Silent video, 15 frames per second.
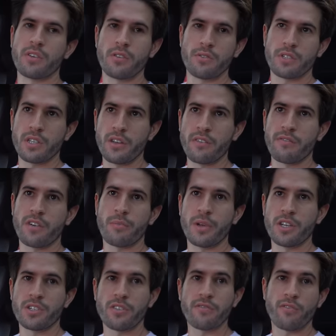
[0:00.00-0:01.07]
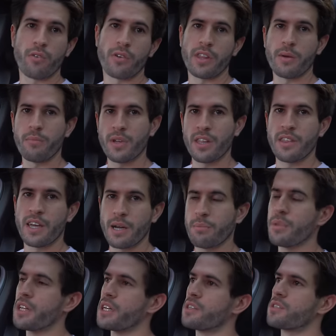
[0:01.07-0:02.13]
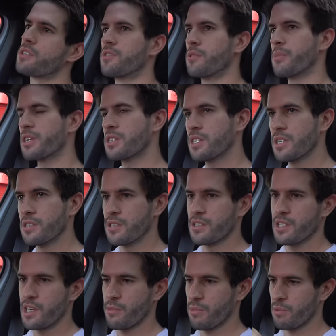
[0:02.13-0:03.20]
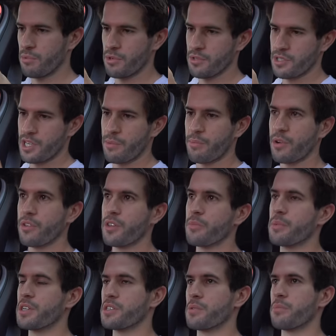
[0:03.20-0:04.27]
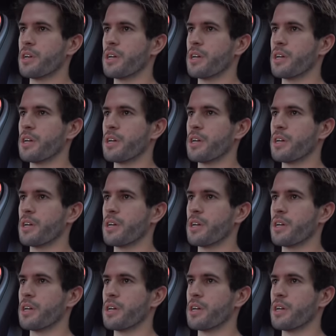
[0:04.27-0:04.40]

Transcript: notes and information for them in that place. So it makes it easy to keep them all separate on the piece of